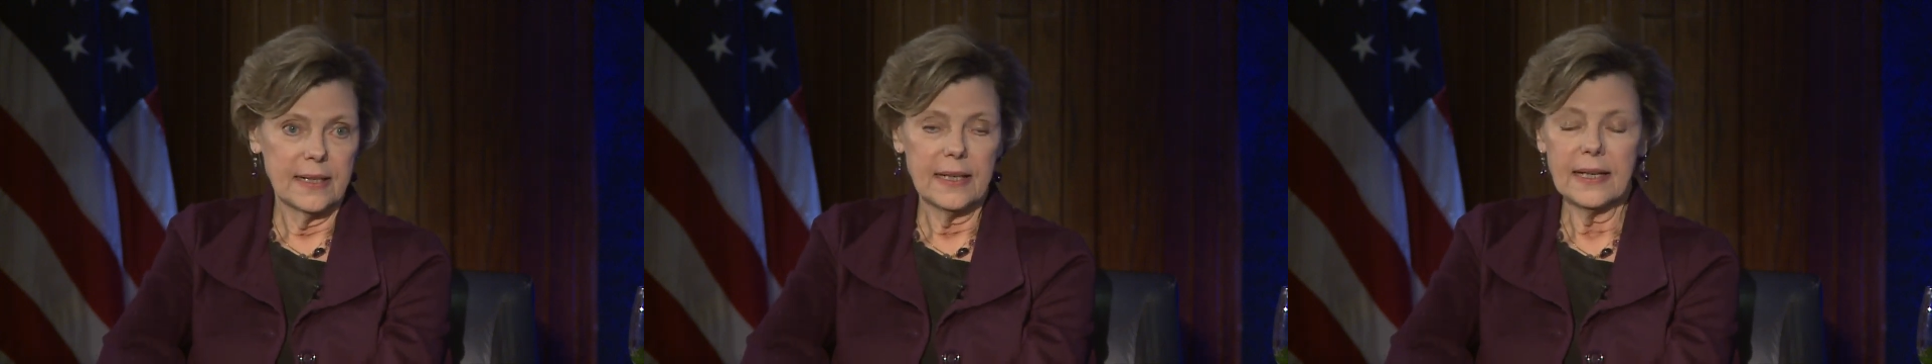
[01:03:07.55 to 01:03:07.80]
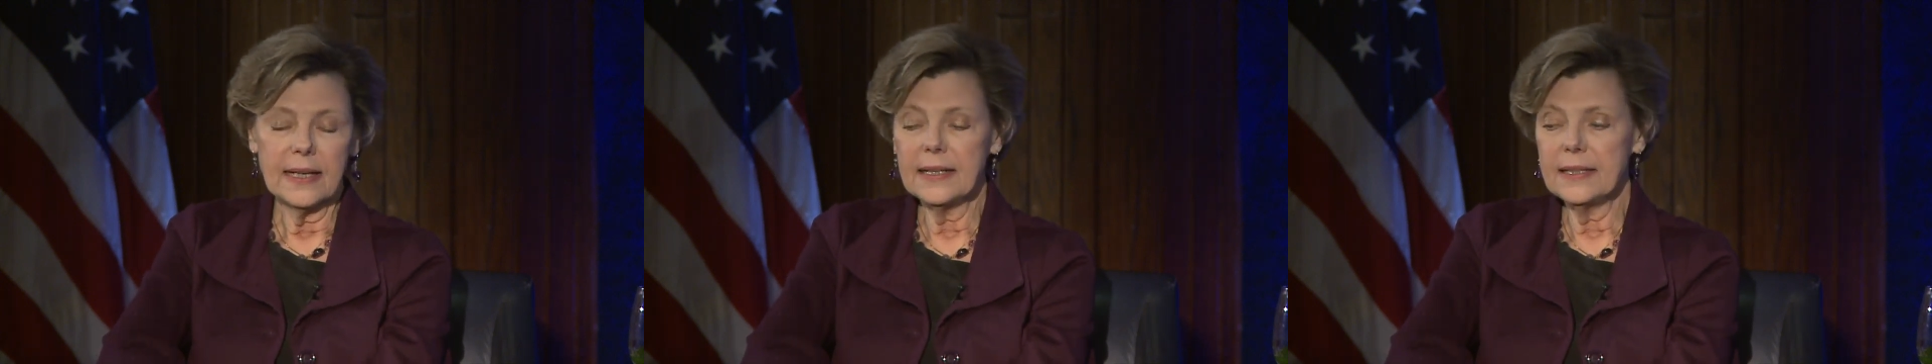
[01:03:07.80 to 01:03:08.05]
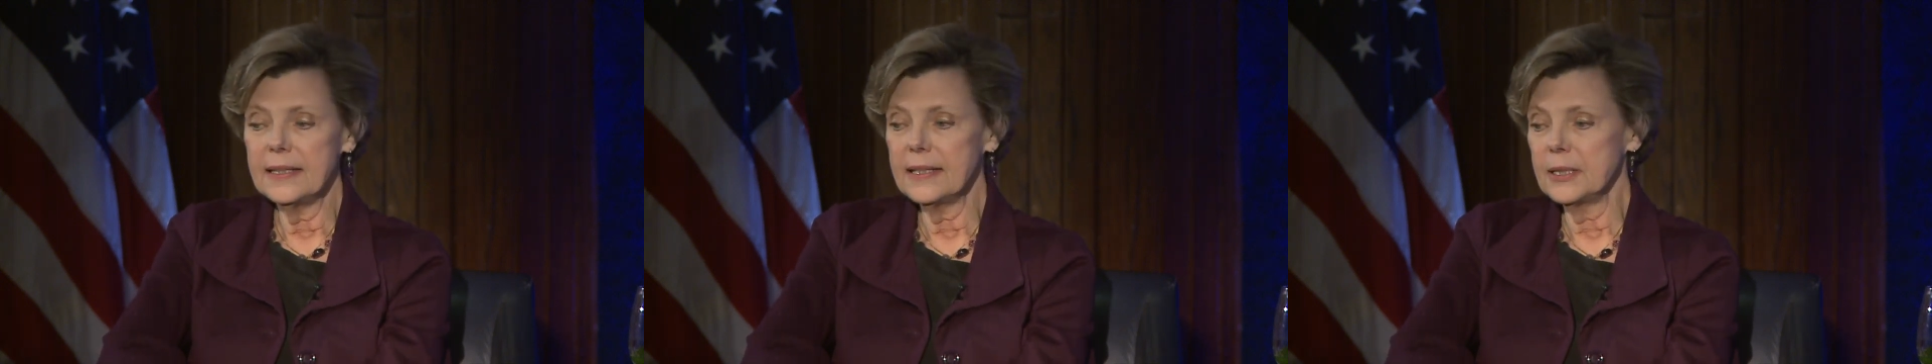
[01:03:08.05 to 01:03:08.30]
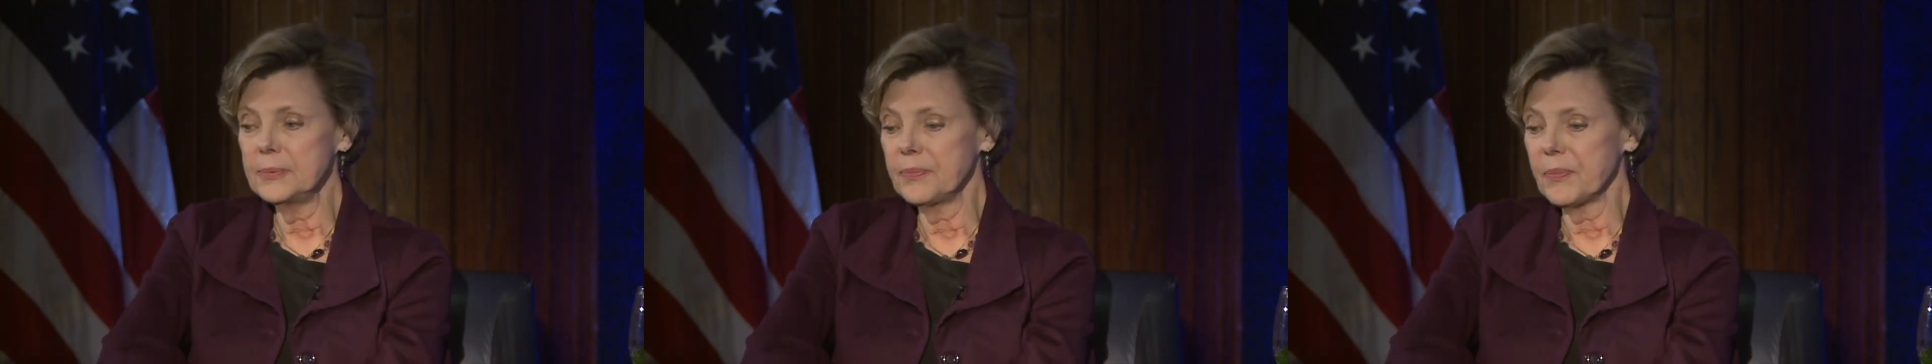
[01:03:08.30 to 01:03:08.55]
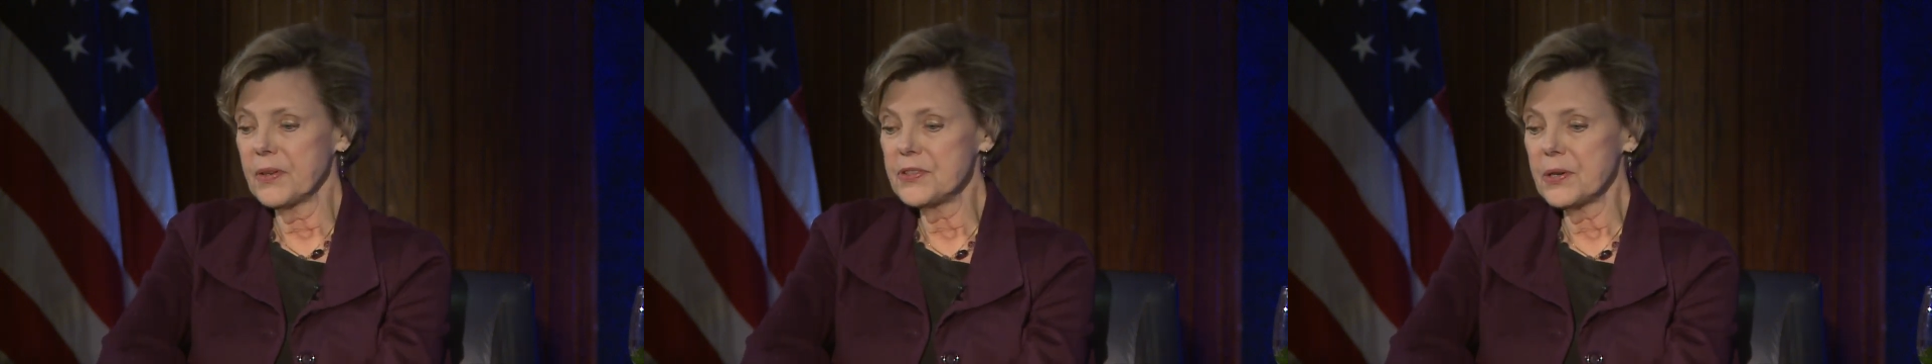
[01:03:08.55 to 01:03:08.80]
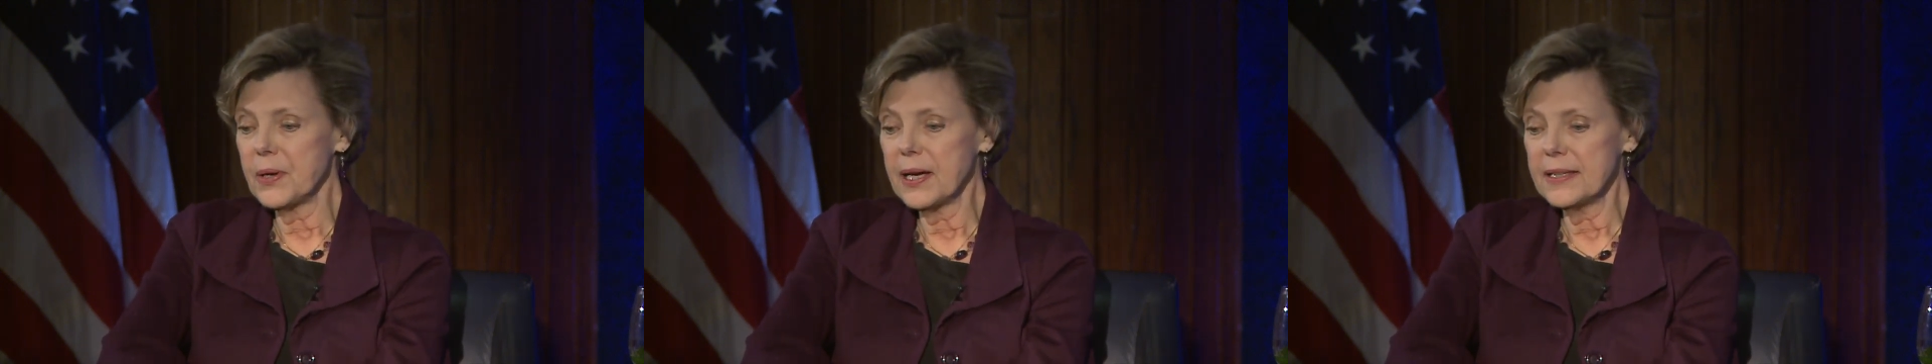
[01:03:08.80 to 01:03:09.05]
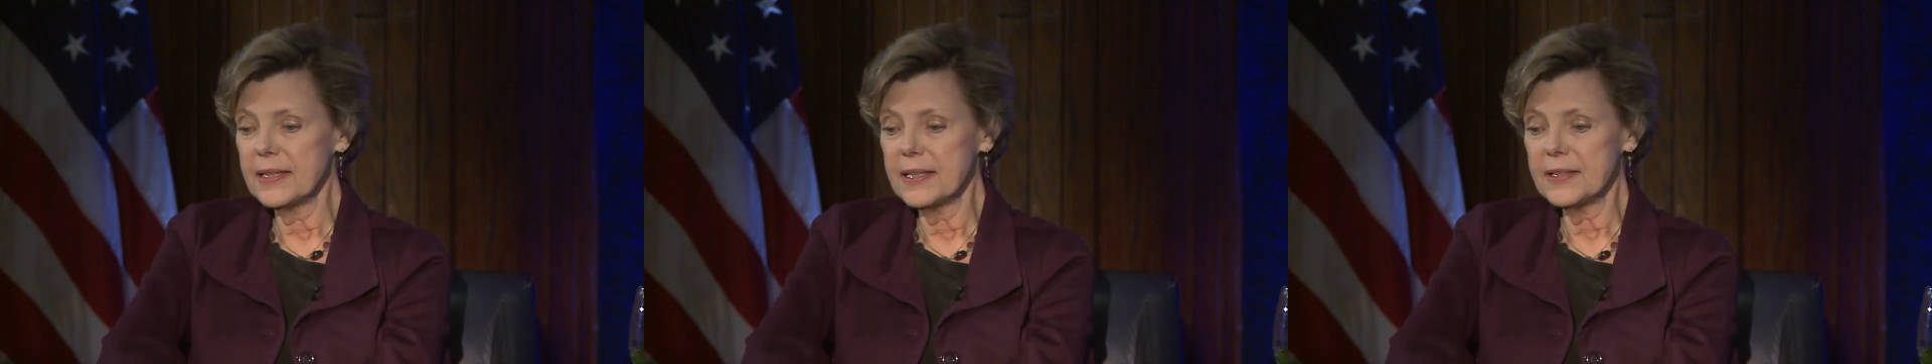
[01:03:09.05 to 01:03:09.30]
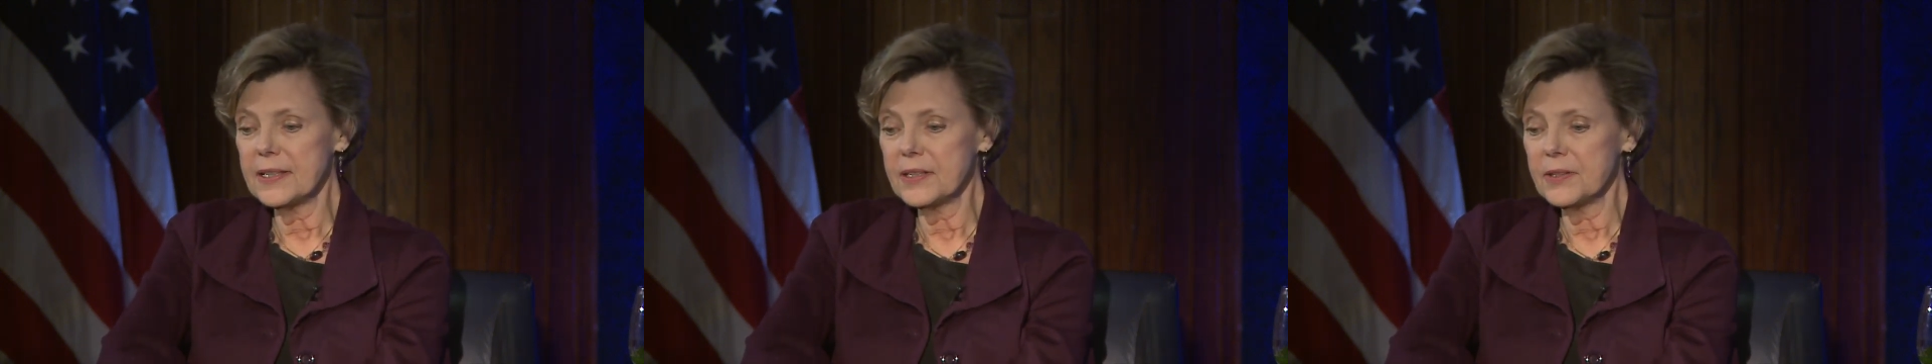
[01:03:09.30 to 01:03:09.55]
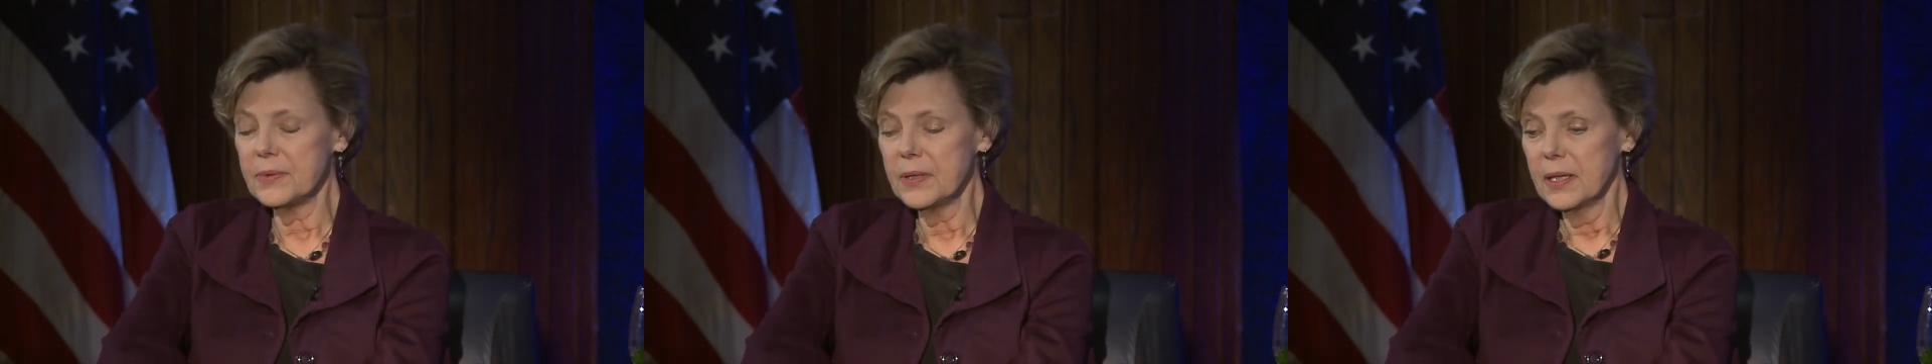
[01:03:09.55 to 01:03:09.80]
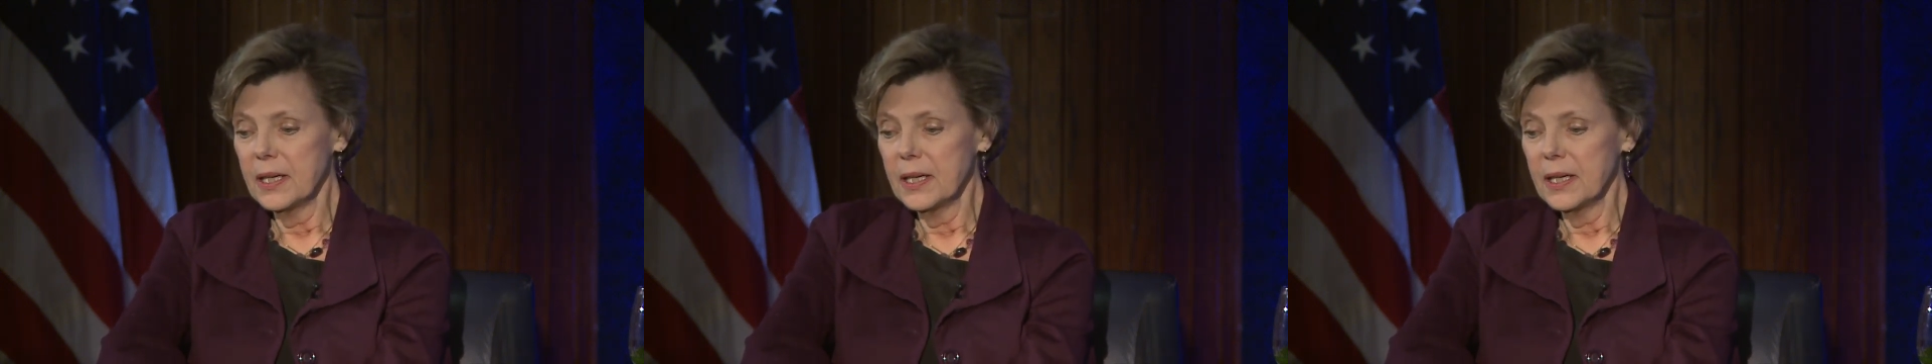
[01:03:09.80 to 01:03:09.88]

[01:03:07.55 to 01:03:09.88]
And um, so I think they're